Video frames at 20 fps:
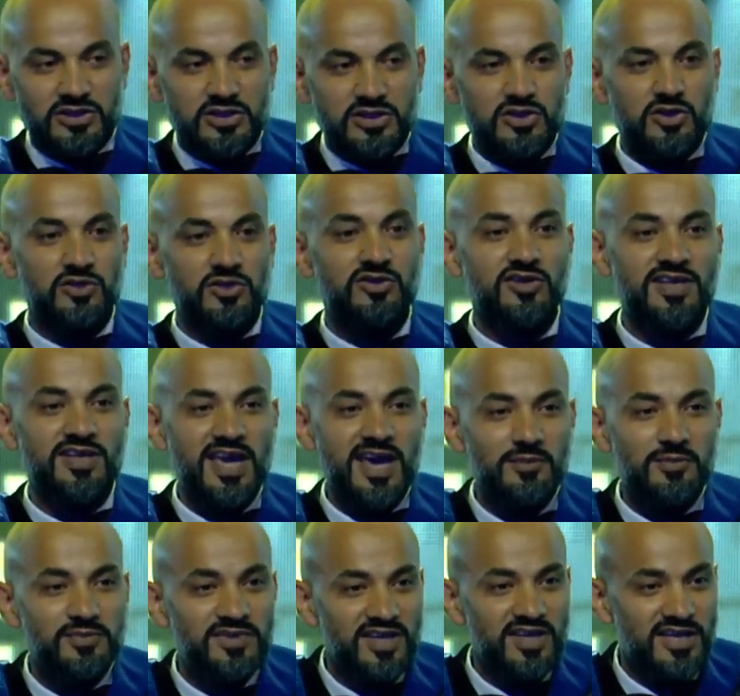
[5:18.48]
So today
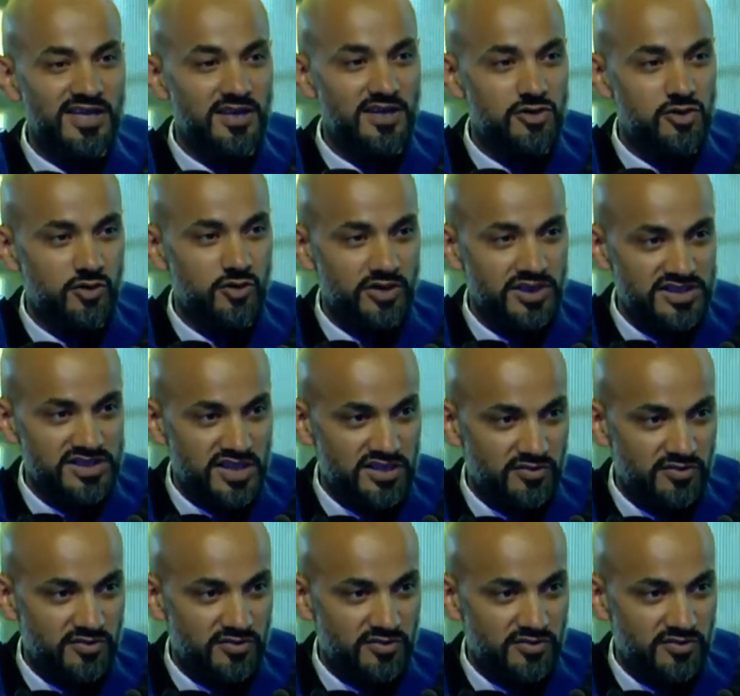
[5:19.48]
I'm taking Judy's